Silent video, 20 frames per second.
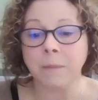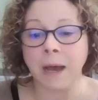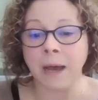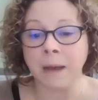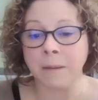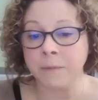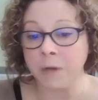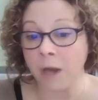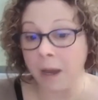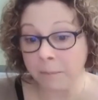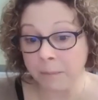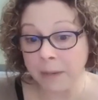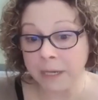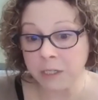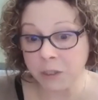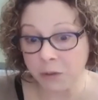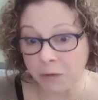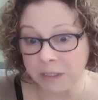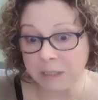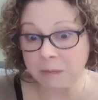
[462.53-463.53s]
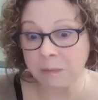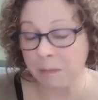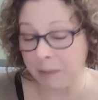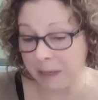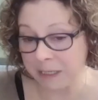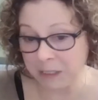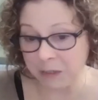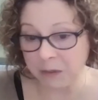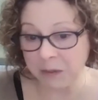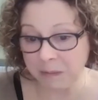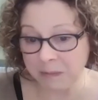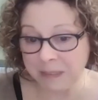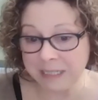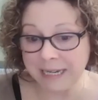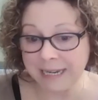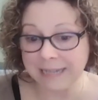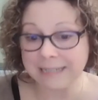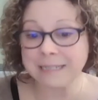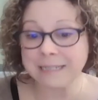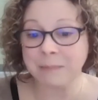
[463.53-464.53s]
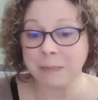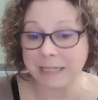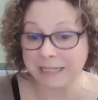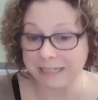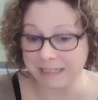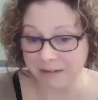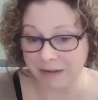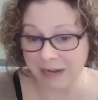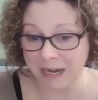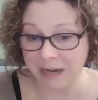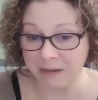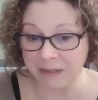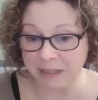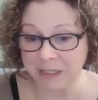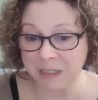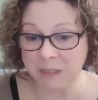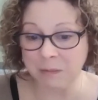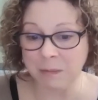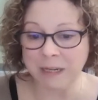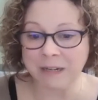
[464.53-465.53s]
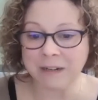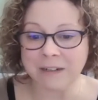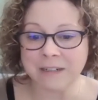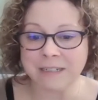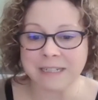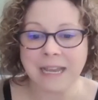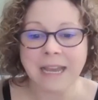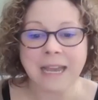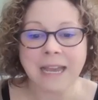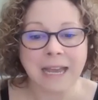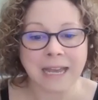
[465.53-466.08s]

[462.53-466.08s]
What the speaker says: not by choice, but by circumstance, because they're heritage speakers,